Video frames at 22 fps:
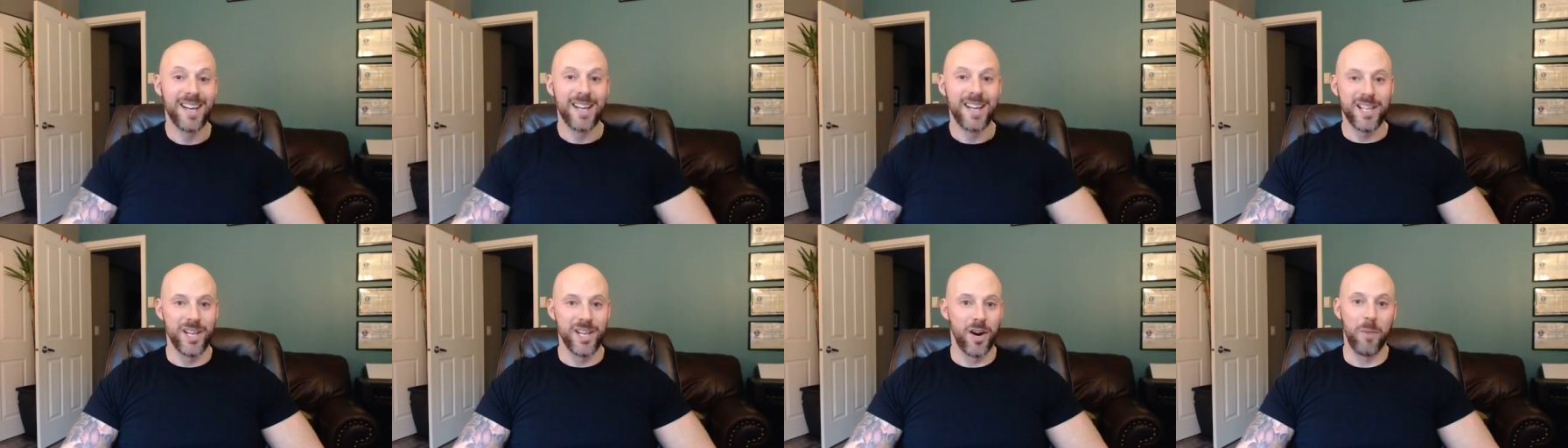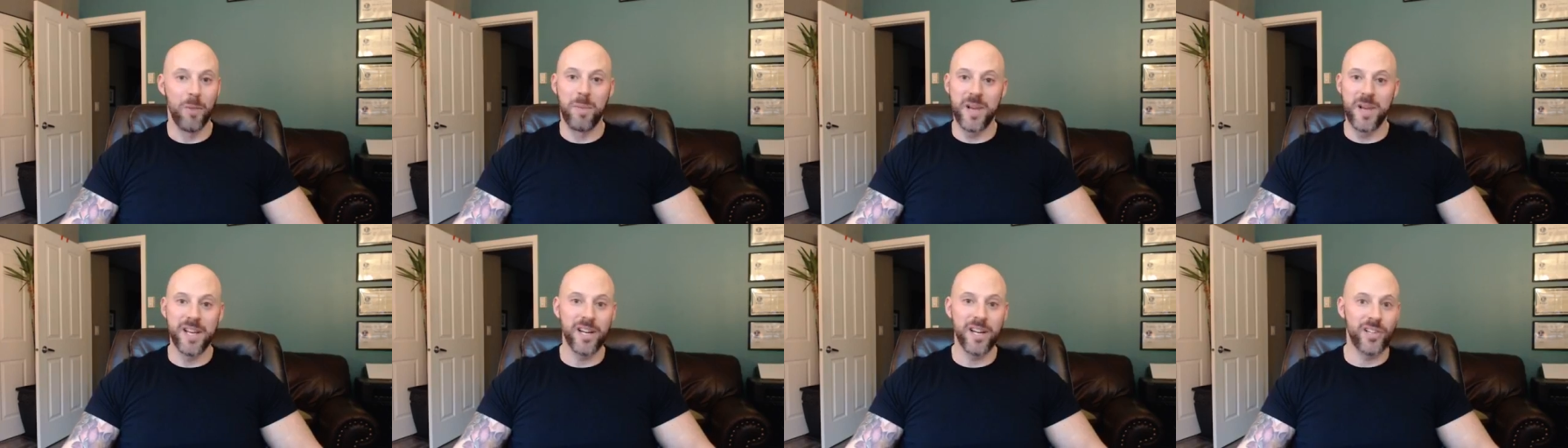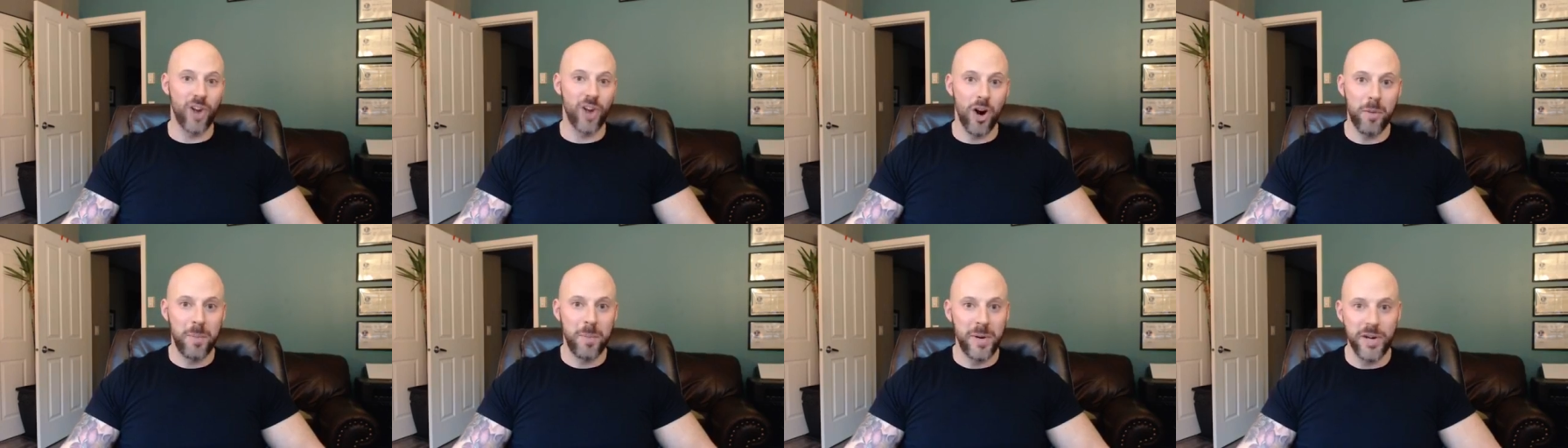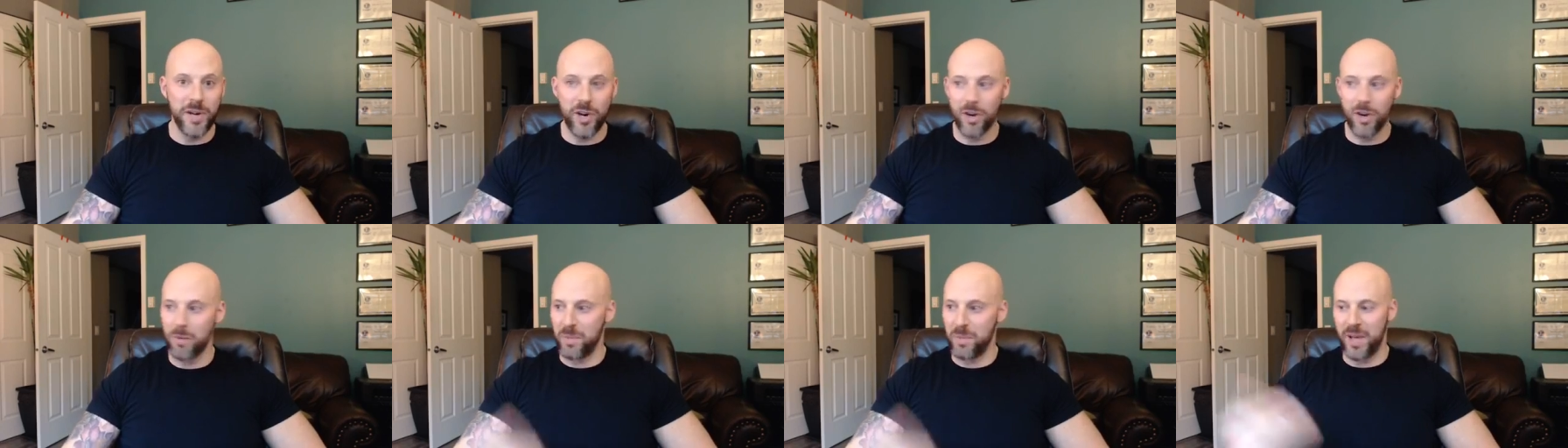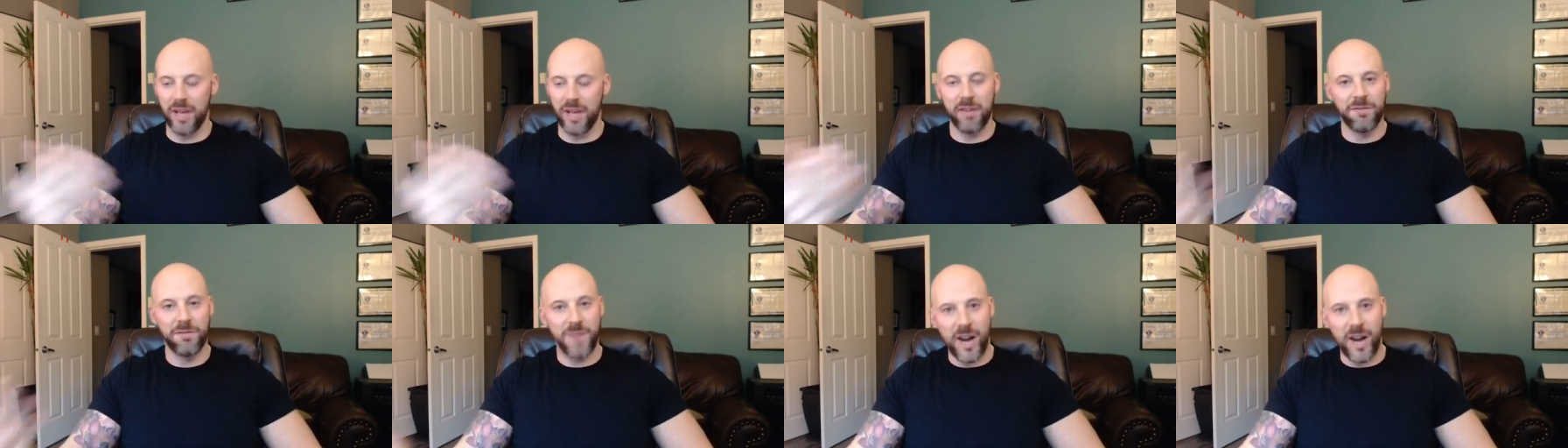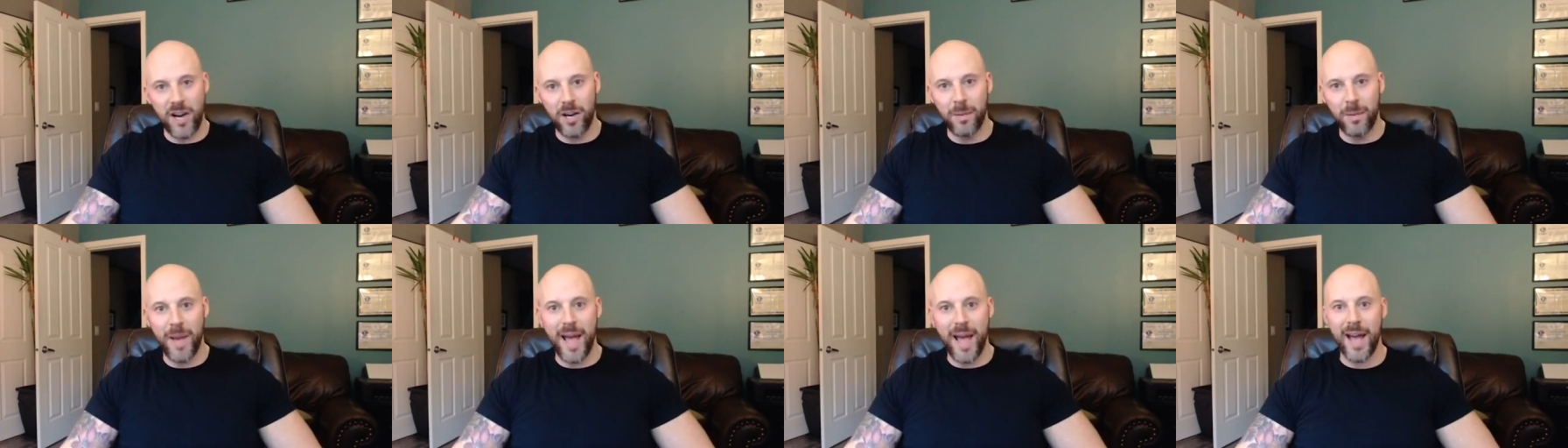Being a carpenter, being a
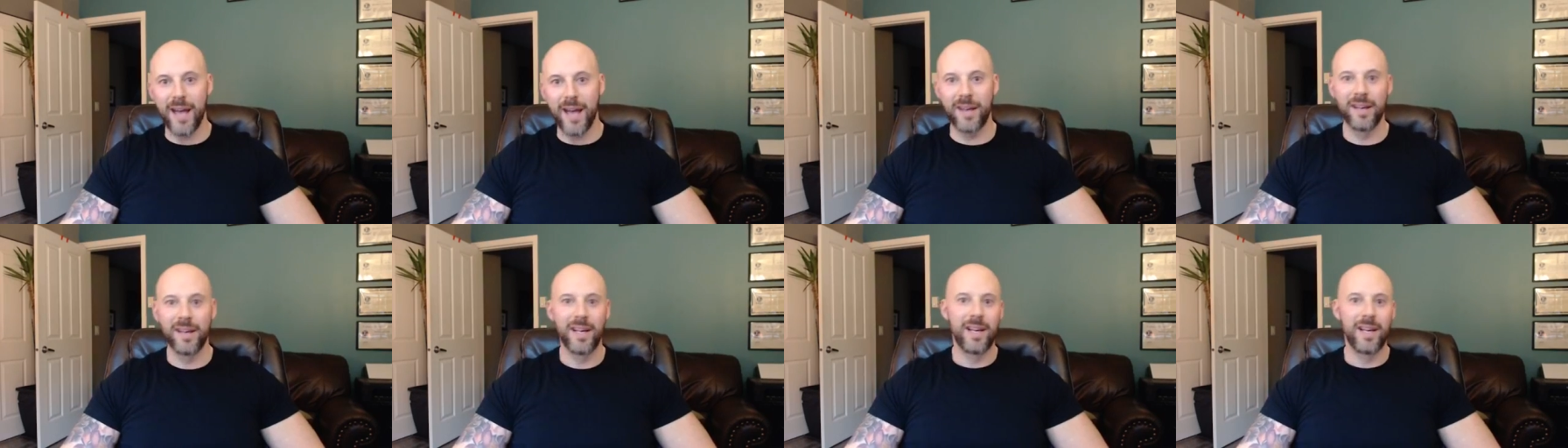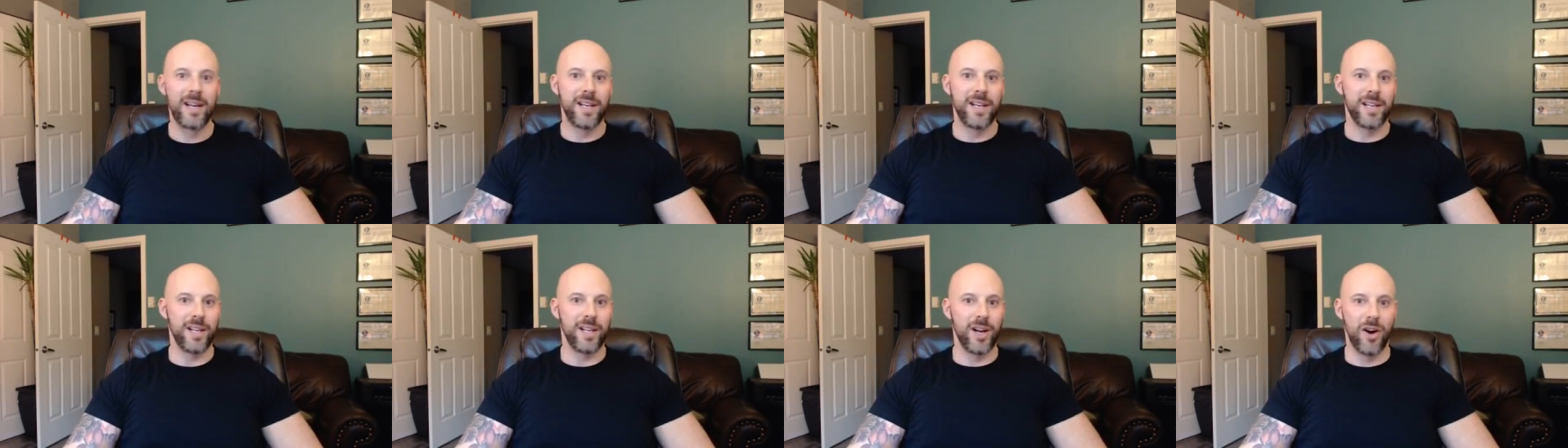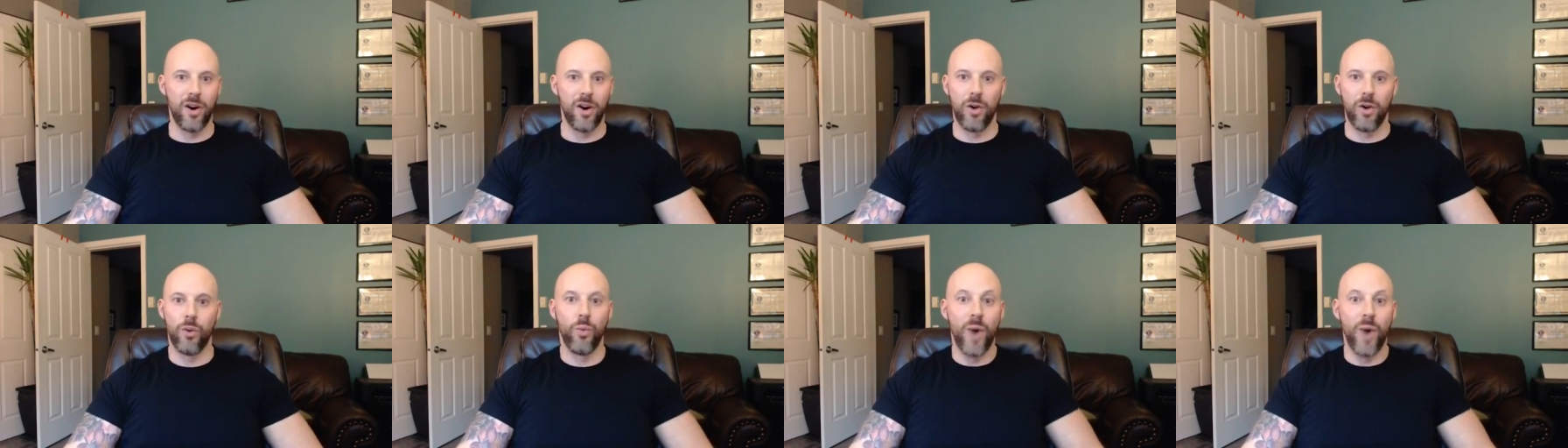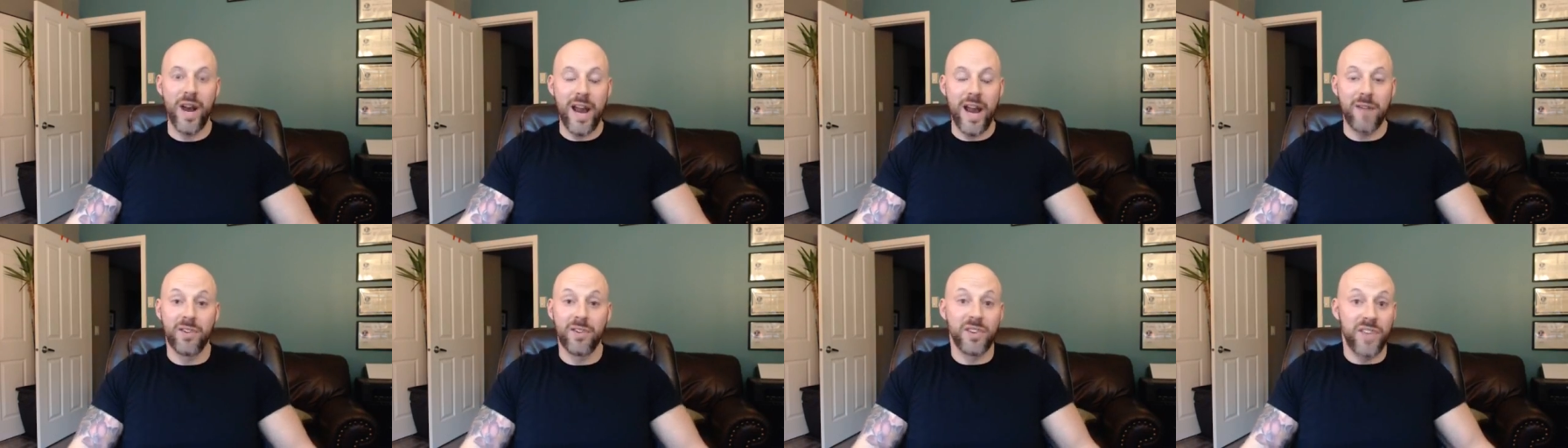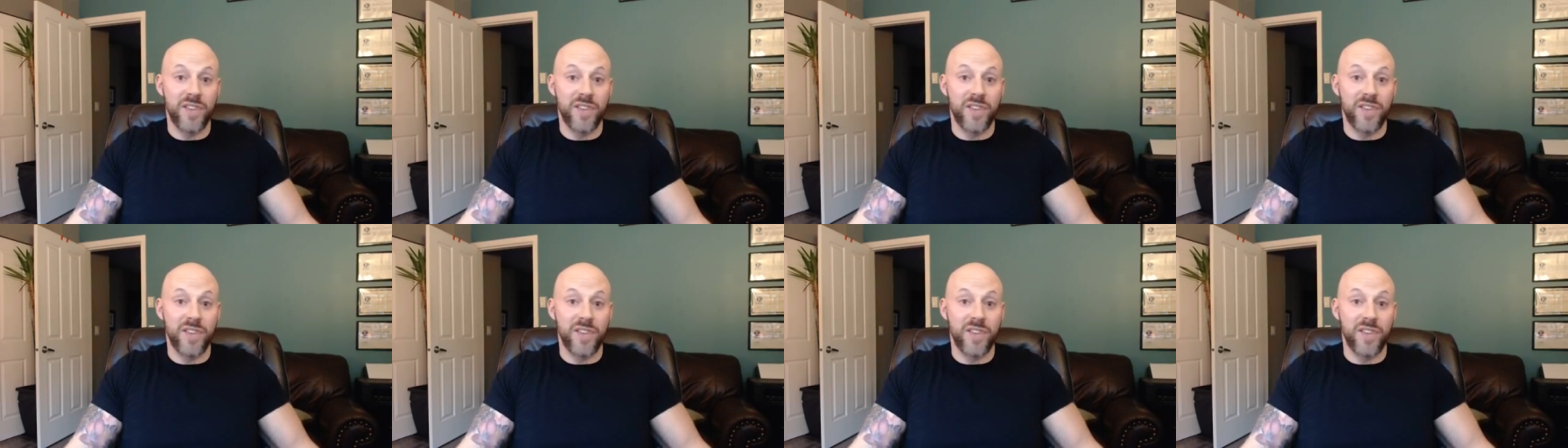fireman, whatever.